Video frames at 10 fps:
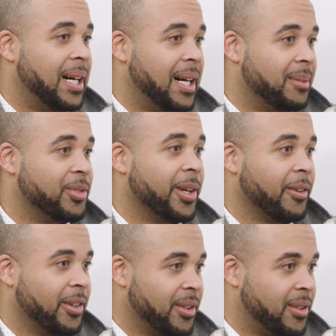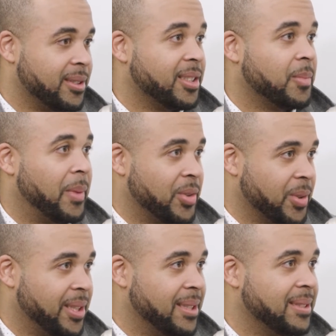Dre Greenlaw is a special
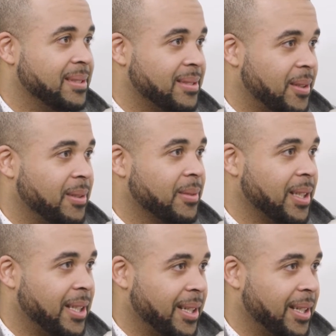kid, so I really